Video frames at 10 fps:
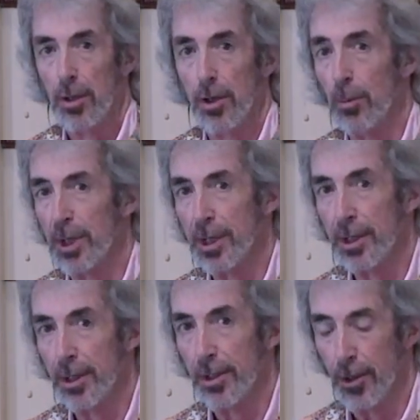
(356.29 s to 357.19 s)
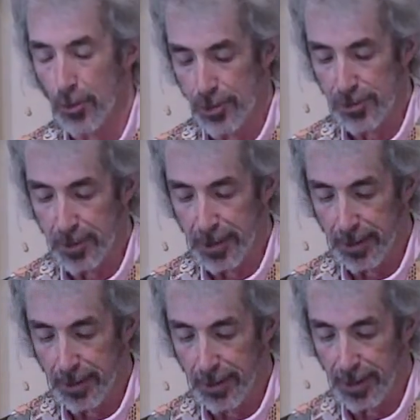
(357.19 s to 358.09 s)
Nobody knows
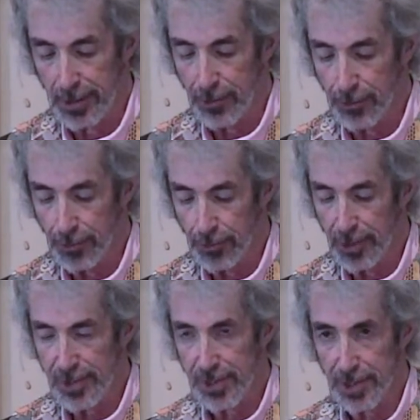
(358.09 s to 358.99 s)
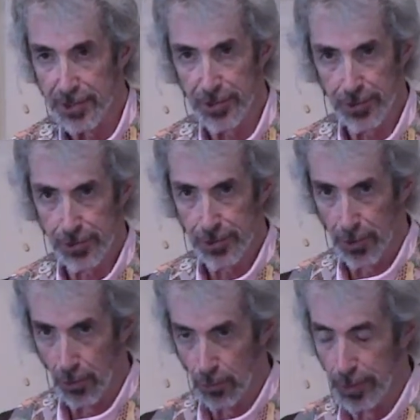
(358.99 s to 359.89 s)
me like you do, he said
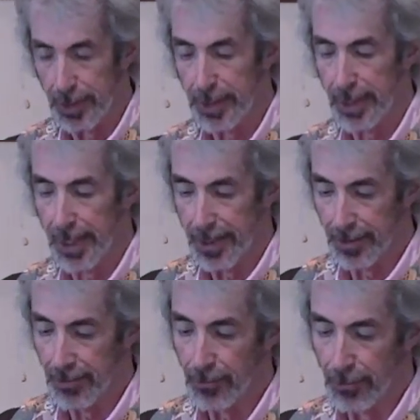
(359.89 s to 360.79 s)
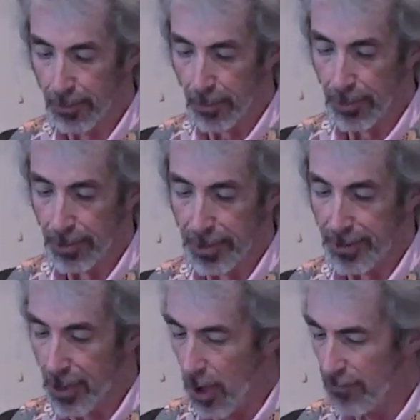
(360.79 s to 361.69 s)
slowly and deliberately,
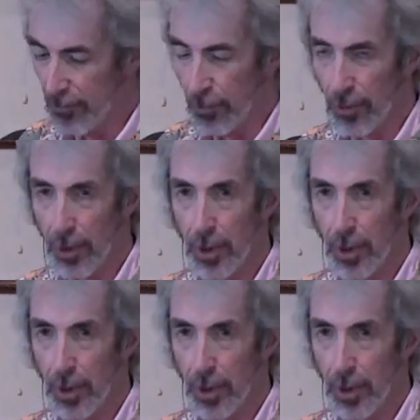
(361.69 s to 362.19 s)
the awful